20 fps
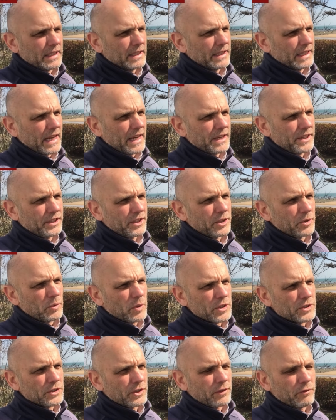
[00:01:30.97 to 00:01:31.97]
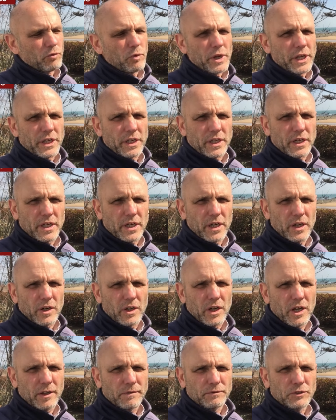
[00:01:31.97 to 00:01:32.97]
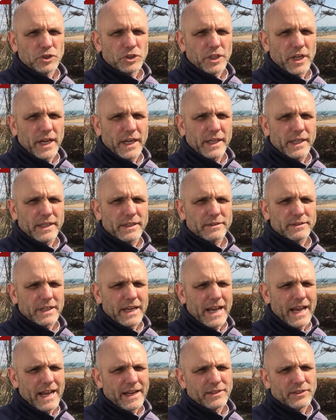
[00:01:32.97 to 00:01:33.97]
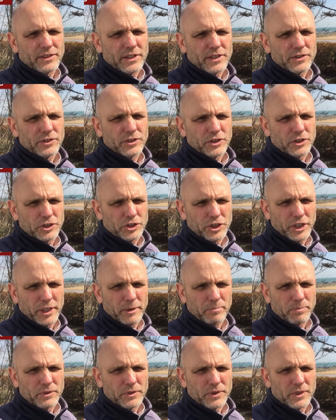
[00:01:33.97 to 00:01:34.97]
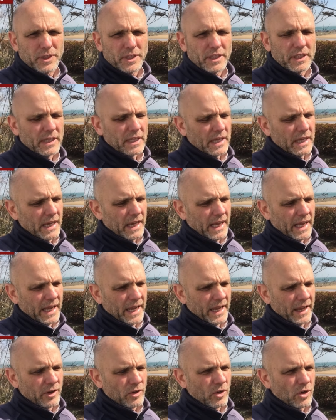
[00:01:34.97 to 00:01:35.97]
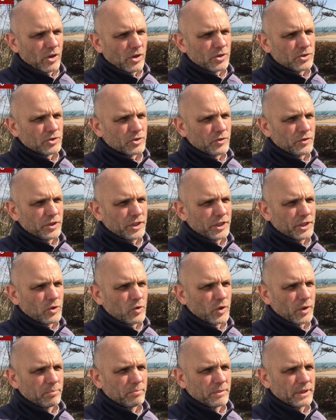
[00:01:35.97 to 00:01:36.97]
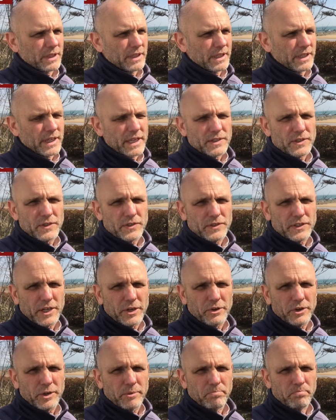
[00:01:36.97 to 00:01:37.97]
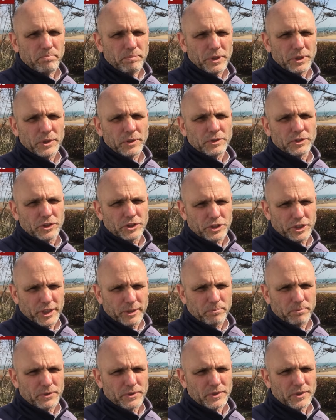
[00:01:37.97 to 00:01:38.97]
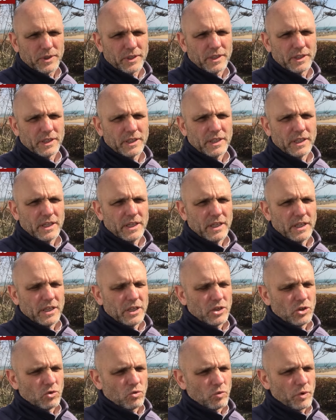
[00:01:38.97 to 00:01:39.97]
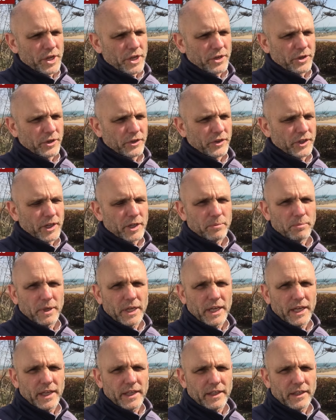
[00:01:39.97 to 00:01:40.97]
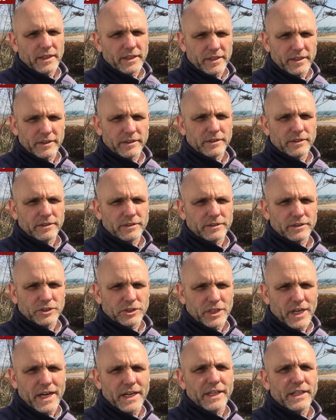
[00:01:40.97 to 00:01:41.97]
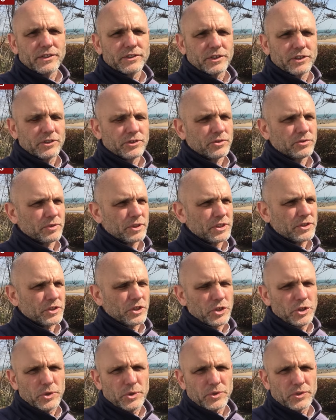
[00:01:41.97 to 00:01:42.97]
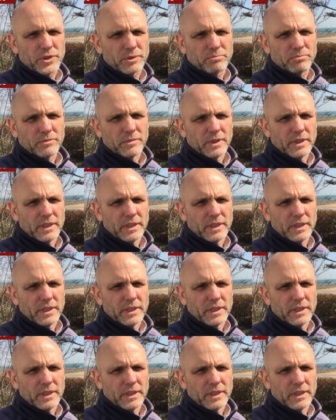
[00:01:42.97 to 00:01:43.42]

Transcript: The idea was that if we could cut off Chinese access to the chips and also the equipment necessary to build the chips, we could thereby kill the Chinese industries that use them